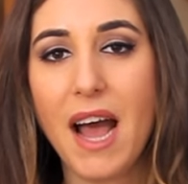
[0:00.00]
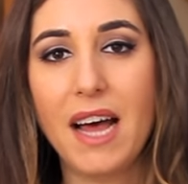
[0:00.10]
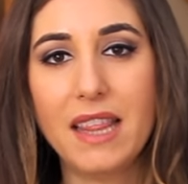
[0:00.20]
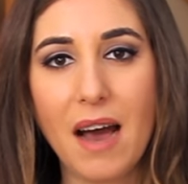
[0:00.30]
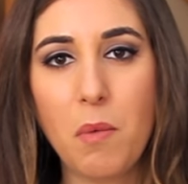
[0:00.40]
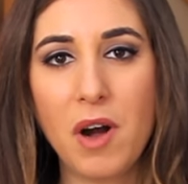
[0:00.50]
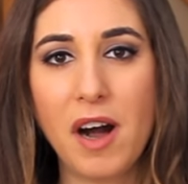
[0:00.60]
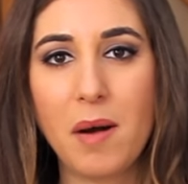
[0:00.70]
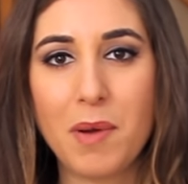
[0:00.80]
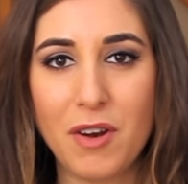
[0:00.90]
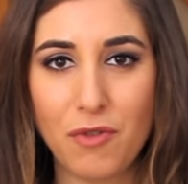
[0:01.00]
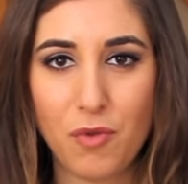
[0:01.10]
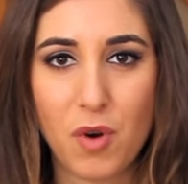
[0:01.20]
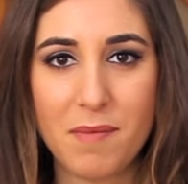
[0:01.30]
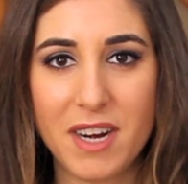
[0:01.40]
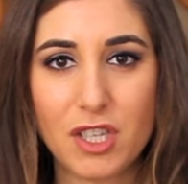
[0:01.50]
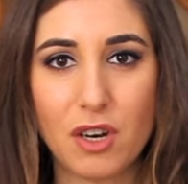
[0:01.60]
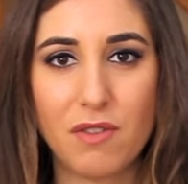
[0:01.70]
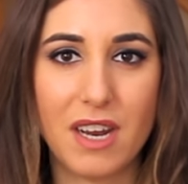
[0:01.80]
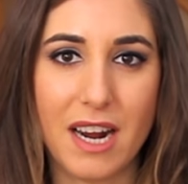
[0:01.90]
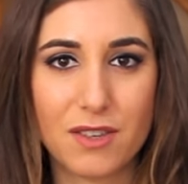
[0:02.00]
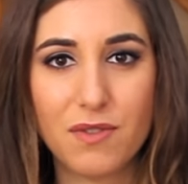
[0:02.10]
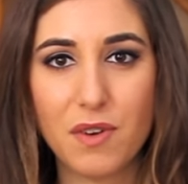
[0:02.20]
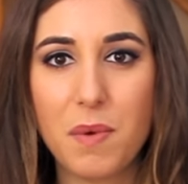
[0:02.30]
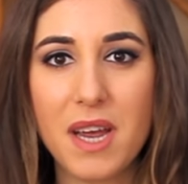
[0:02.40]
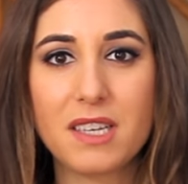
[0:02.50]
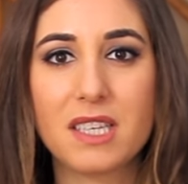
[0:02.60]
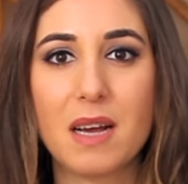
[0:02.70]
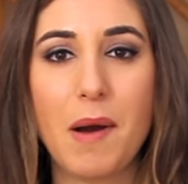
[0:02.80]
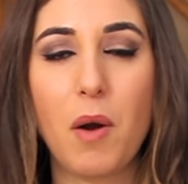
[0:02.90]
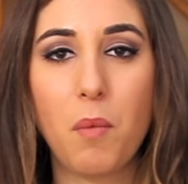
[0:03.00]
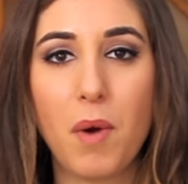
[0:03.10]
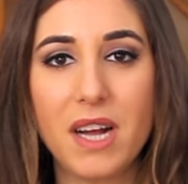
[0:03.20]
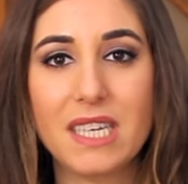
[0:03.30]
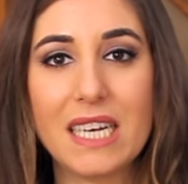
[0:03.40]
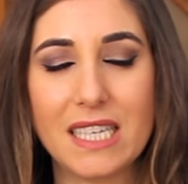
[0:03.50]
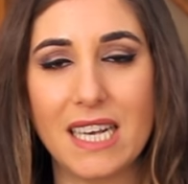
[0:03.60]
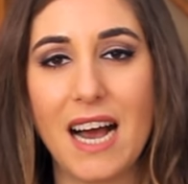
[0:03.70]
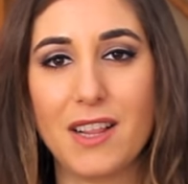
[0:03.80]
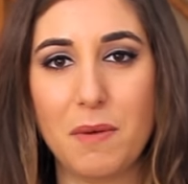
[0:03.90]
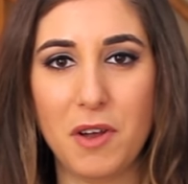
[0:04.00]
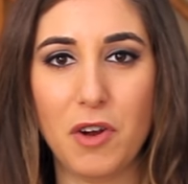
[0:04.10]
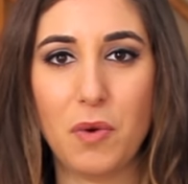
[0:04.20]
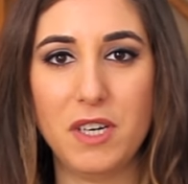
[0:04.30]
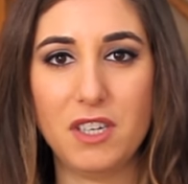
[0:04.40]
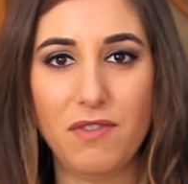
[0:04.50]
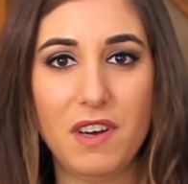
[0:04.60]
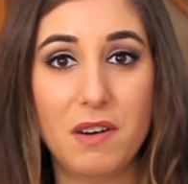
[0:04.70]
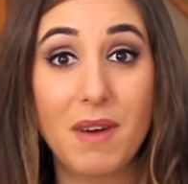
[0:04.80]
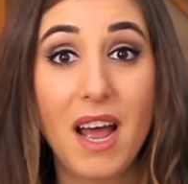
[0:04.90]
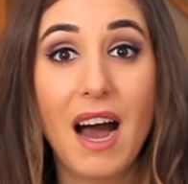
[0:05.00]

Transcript: and that will help inform us over the next few weeks about what exactly we are going to film.